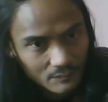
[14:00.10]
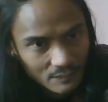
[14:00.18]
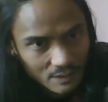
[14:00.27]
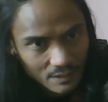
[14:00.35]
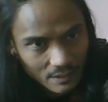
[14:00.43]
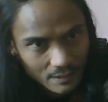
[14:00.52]

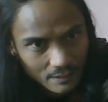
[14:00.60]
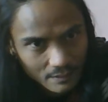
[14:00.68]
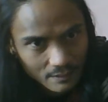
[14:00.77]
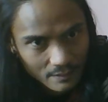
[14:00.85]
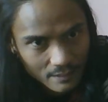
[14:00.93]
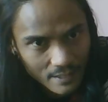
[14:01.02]
There's like
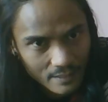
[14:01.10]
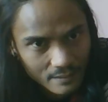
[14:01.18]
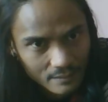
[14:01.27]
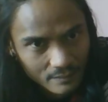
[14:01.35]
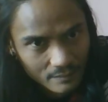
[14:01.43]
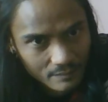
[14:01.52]
that.
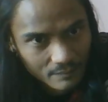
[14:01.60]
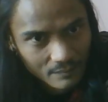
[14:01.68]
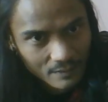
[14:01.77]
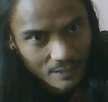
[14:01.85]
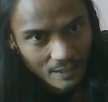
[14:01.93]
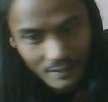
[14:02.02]

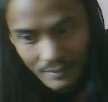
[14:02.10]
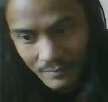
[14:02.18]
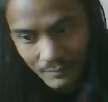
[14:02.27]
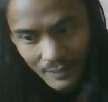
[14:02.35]
I like